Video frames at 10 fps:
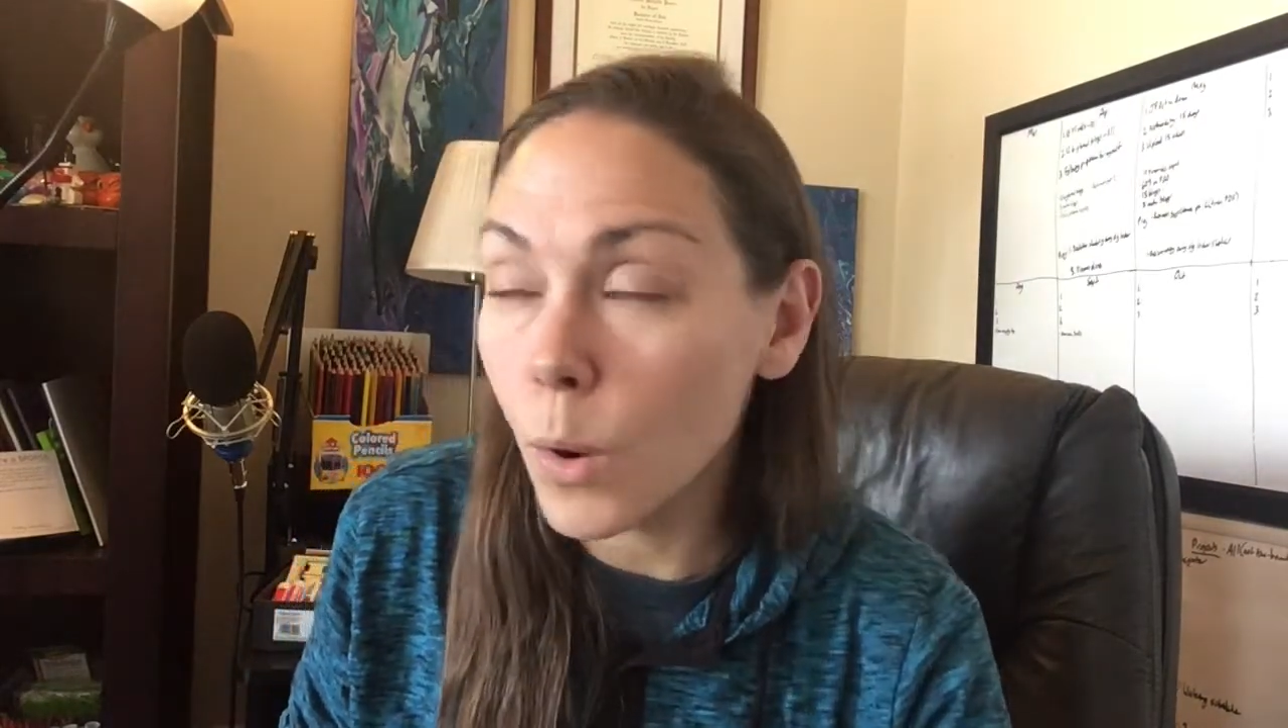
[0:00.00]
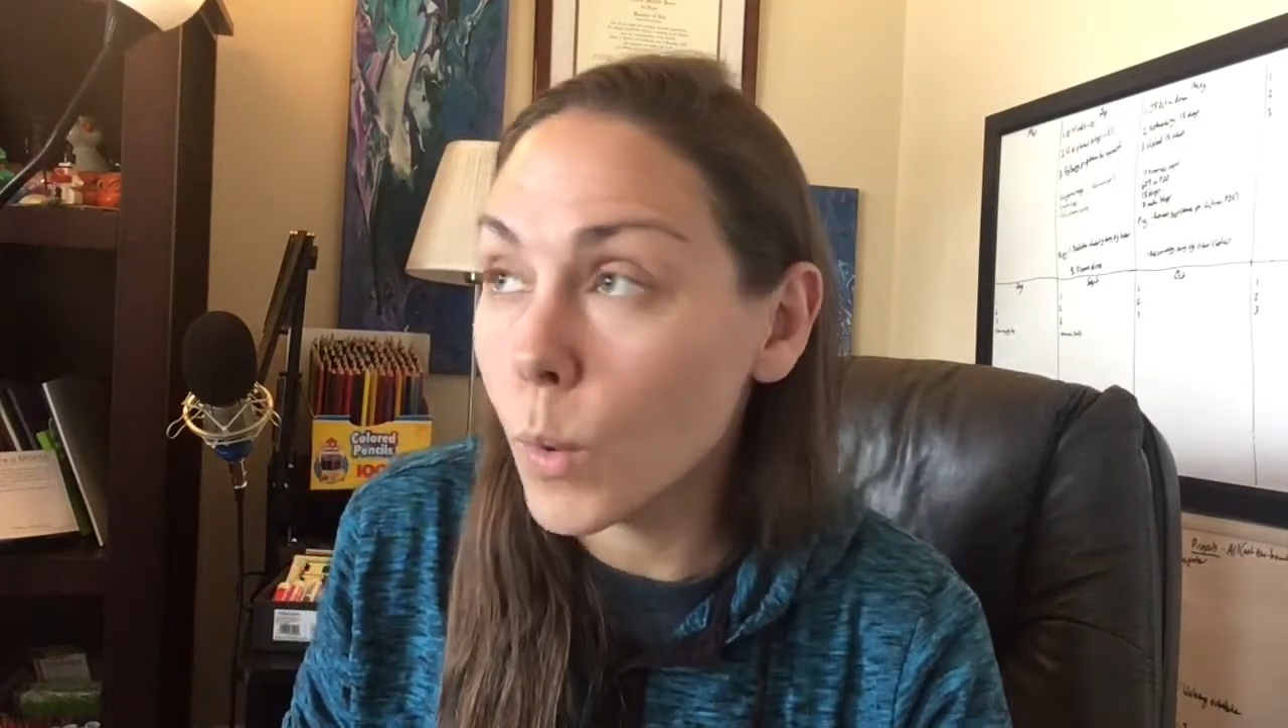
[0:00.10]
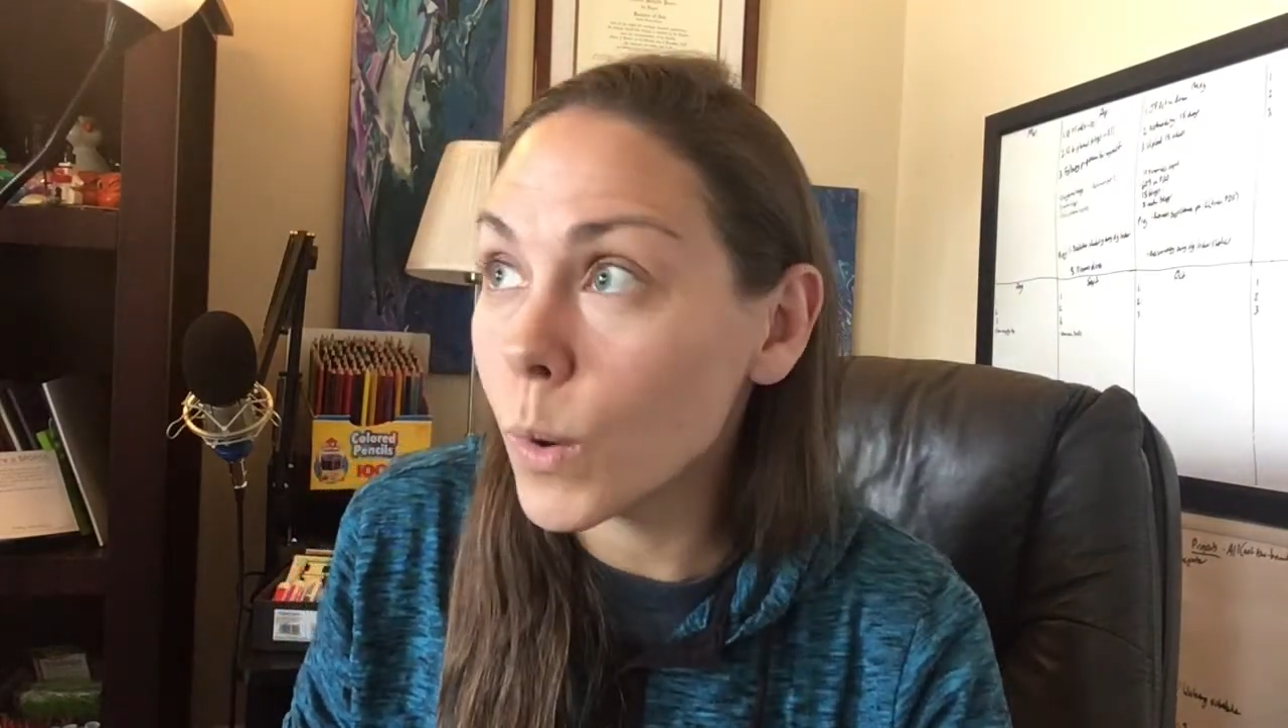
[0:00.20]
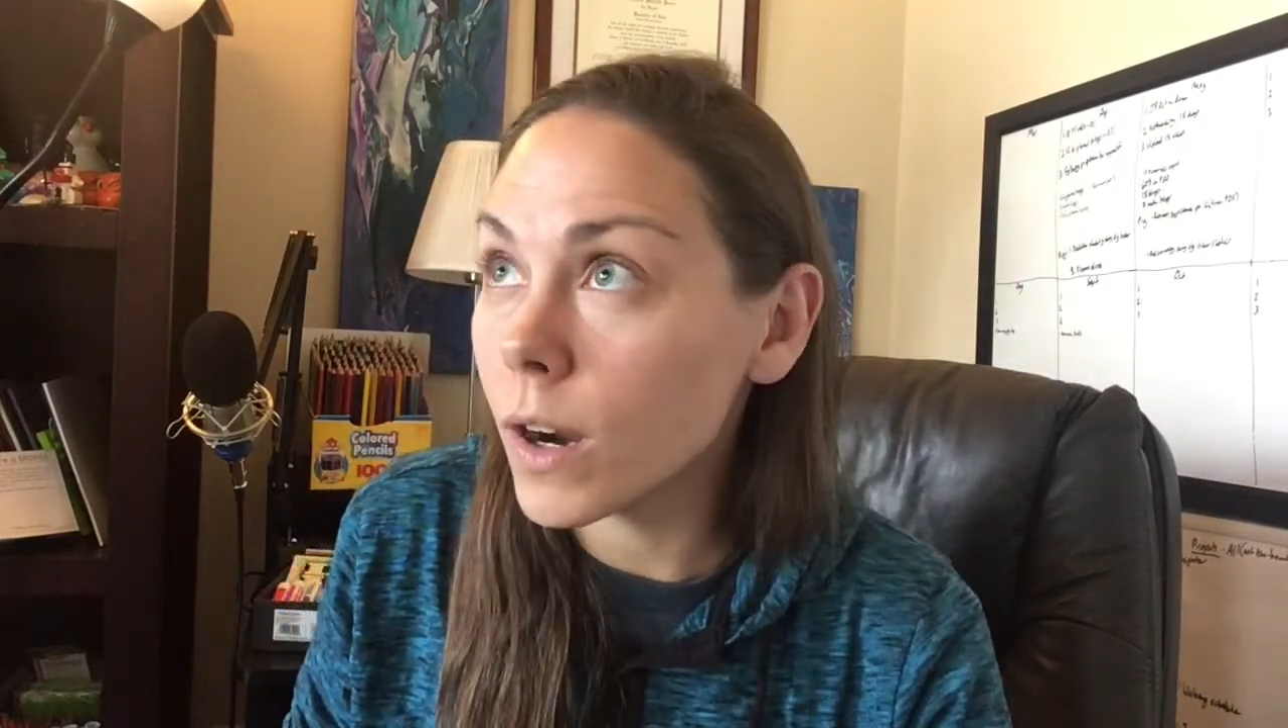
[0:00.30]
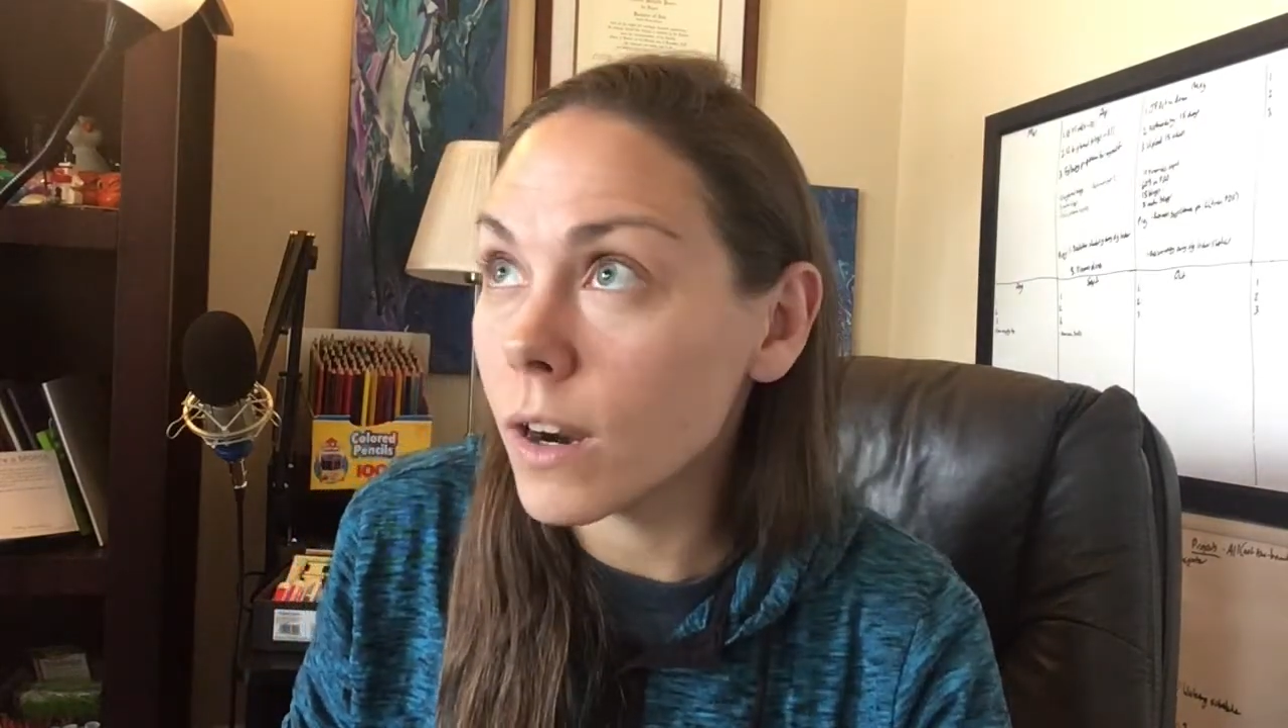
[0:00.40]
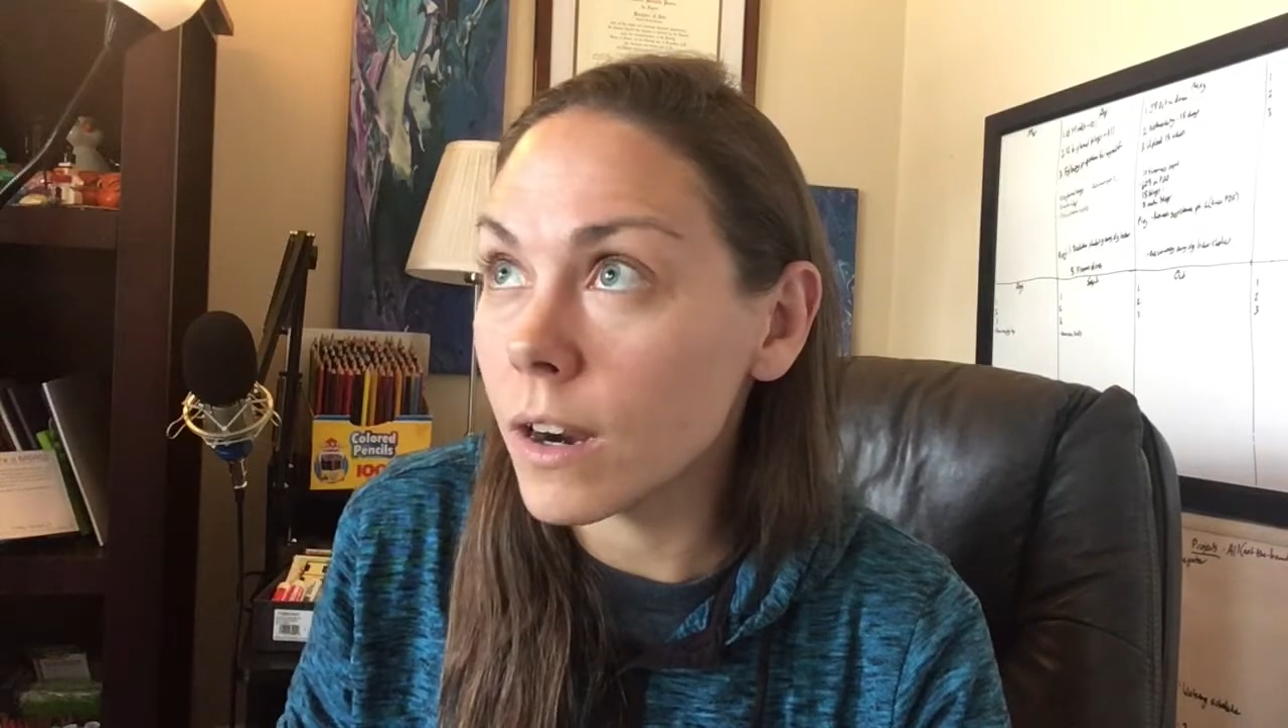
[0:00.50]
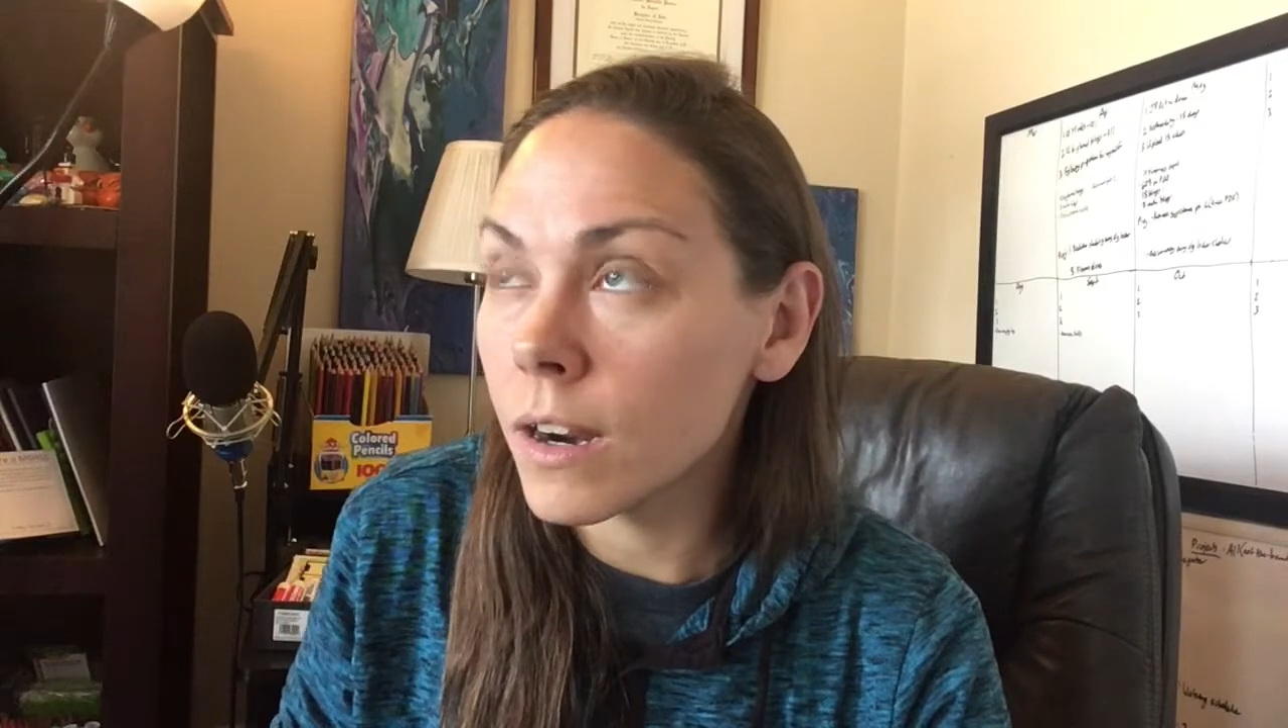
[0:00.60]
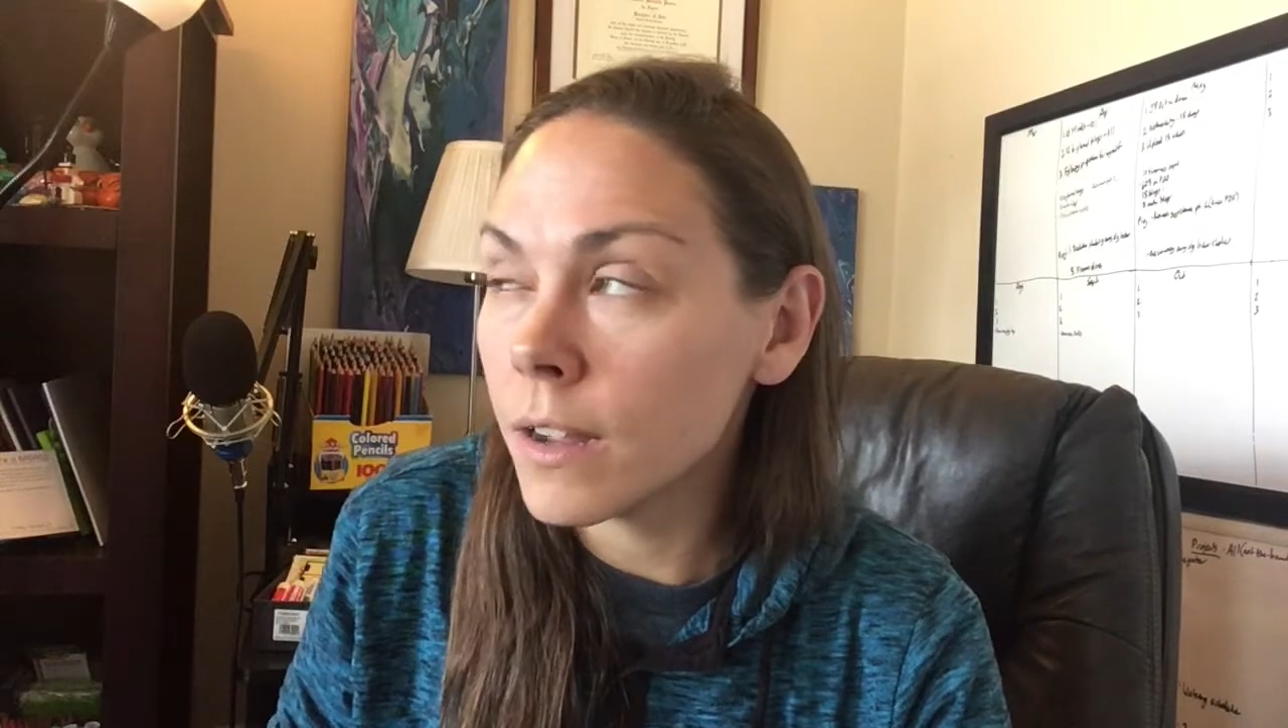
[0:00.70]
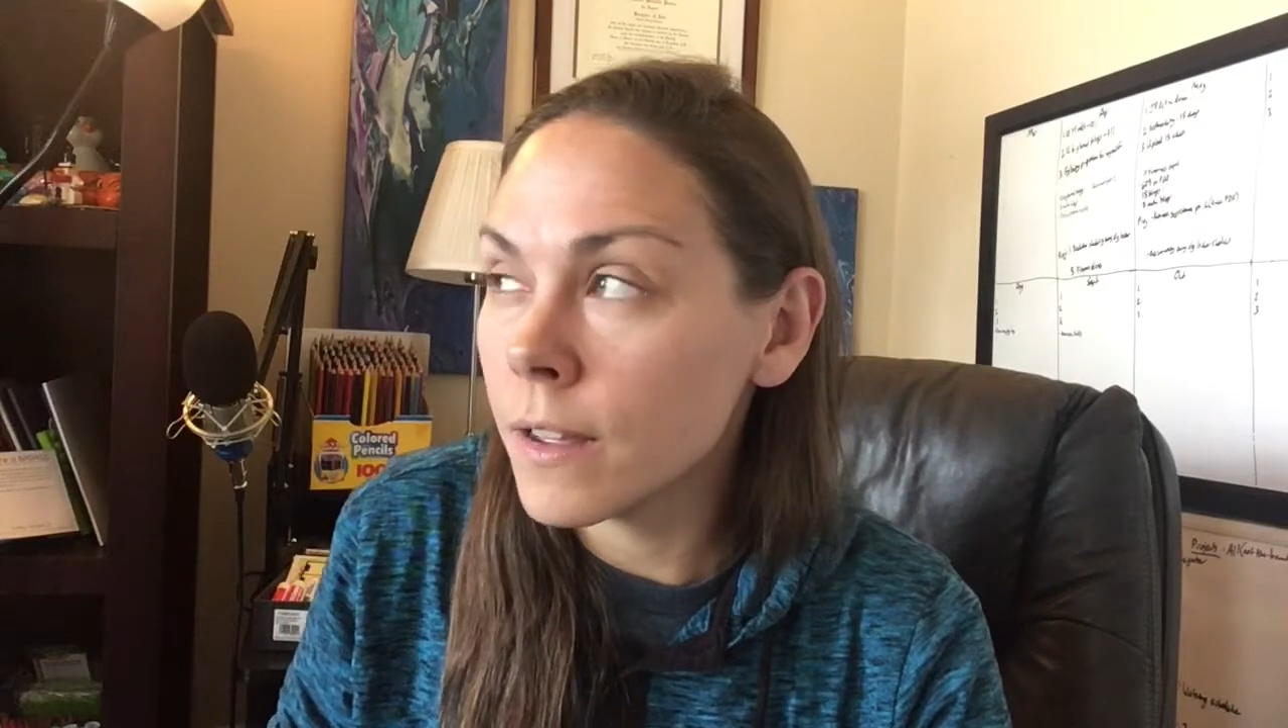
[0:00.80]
or